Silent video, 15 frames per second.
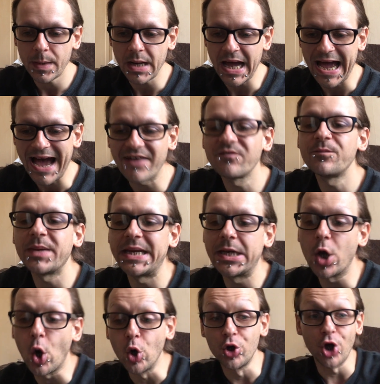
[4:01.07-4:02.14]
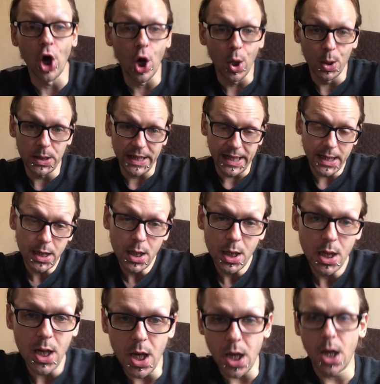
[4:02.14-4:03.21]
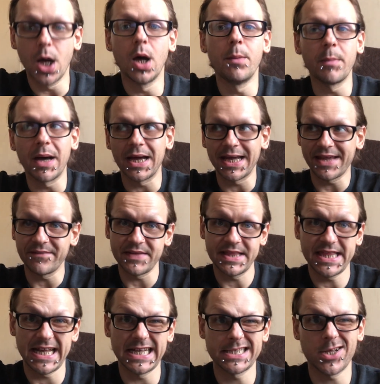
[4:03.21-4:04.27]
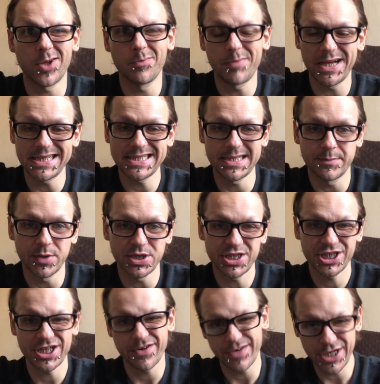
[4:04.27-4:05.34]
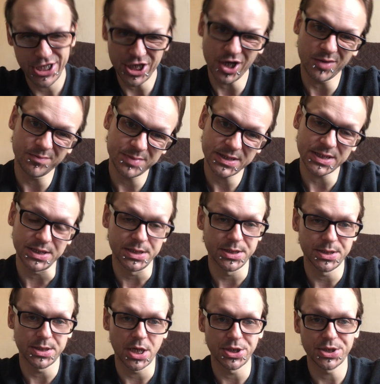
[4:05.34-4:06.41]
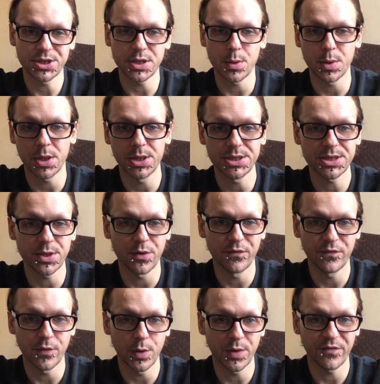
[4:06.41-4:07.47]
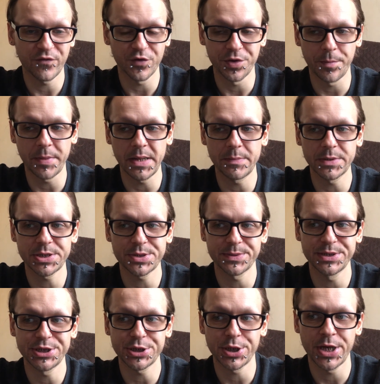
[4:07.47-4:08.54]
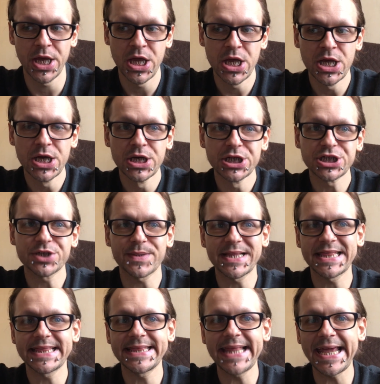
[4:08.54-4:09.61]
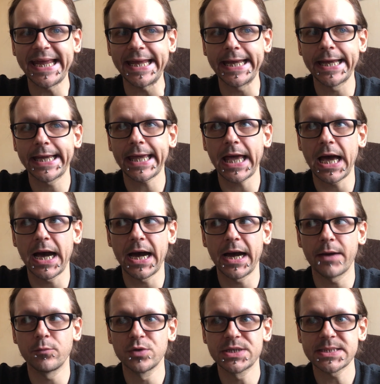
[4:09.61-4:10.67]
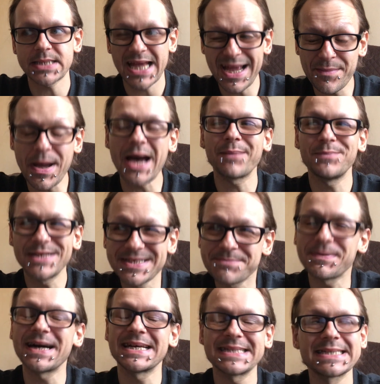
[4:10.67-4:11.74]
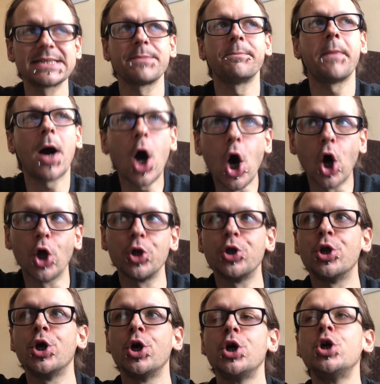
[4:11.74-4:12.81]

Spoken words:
have been unhauling and giving things on, passing them on to charity shops and so on and so forth for other people to enjoy. So I think I would say I'm happy to pass them on